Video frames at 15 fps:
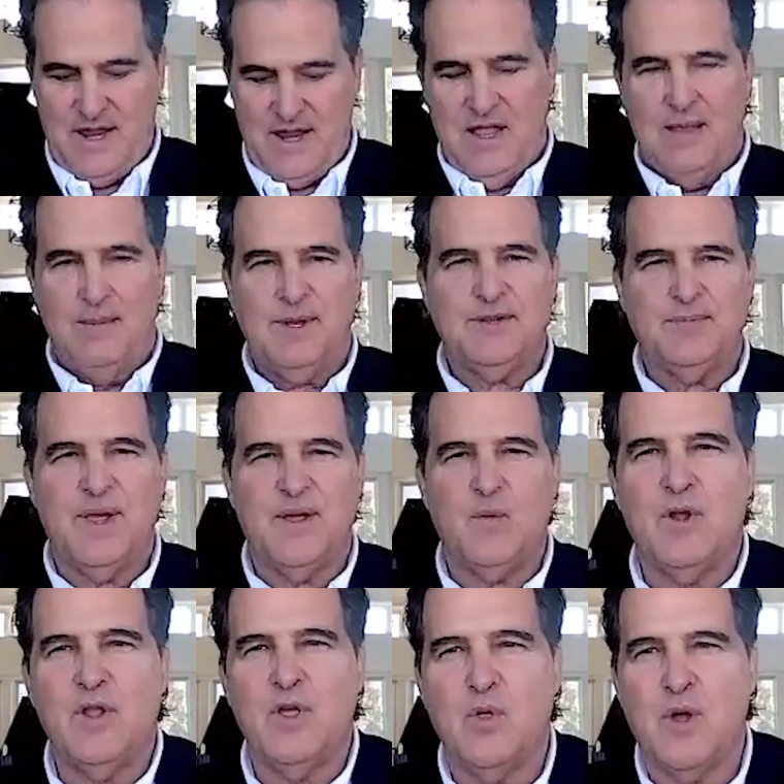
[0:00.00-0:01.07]
Let me explain
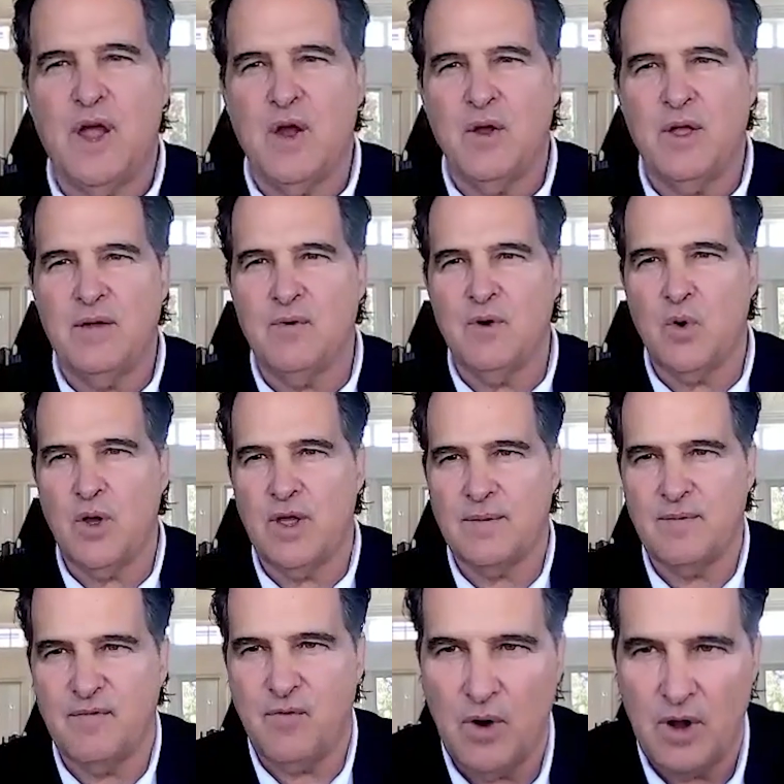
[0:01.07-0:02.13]
one other area real quick
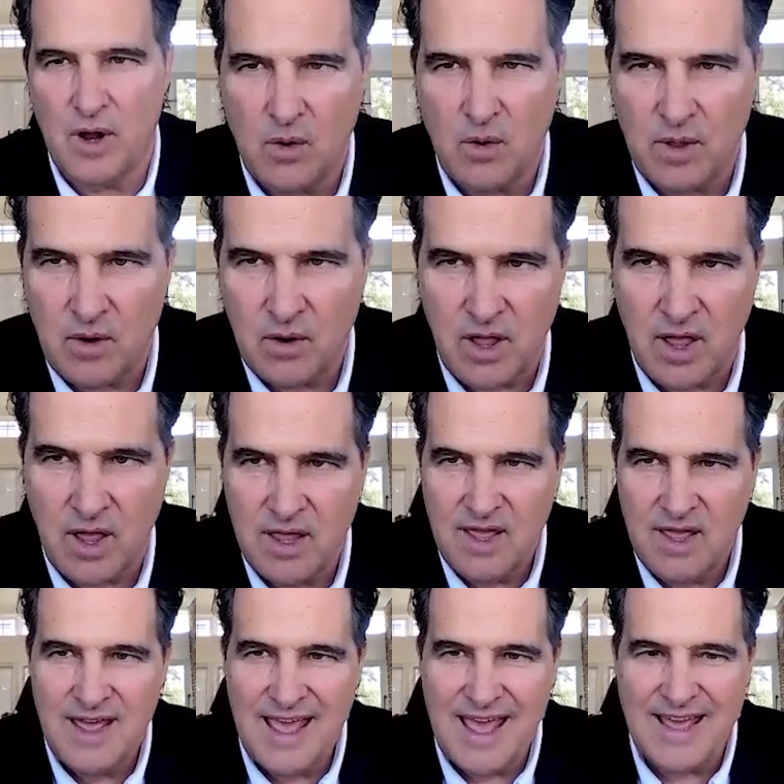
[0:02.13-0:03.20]
before I go there. Okay,
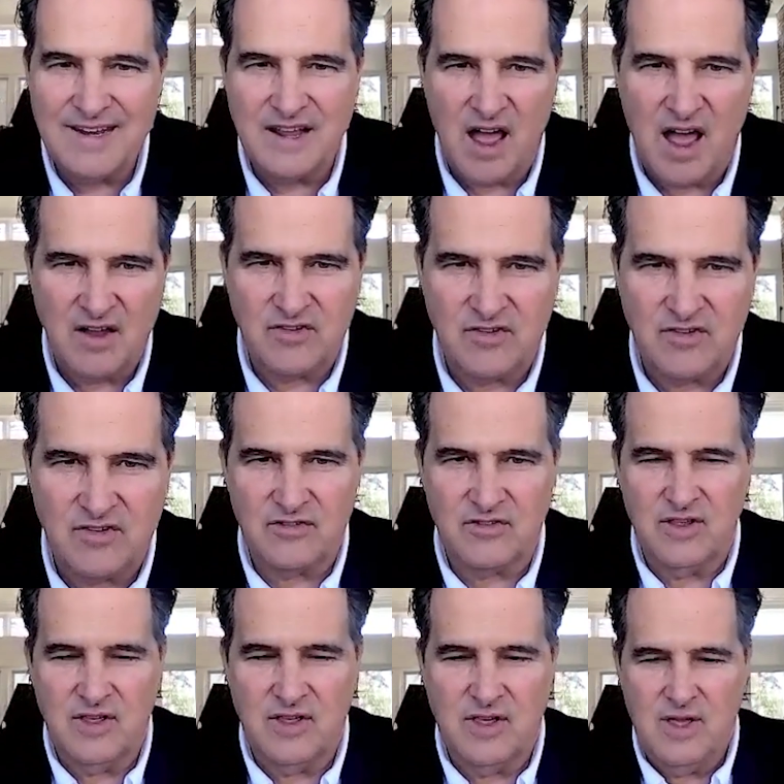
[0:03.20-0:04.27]
antioxidants,
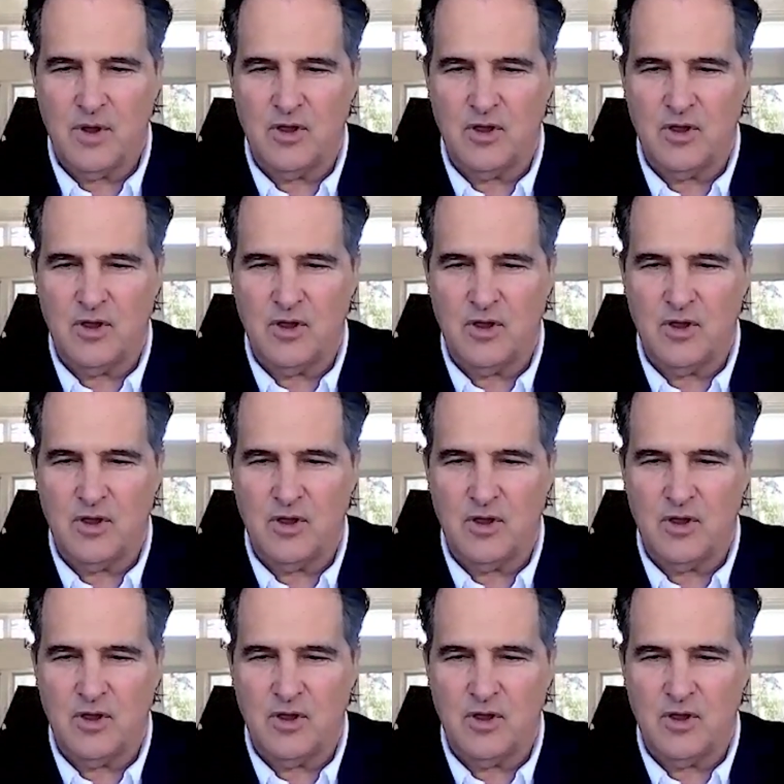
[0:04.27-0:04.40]
sure.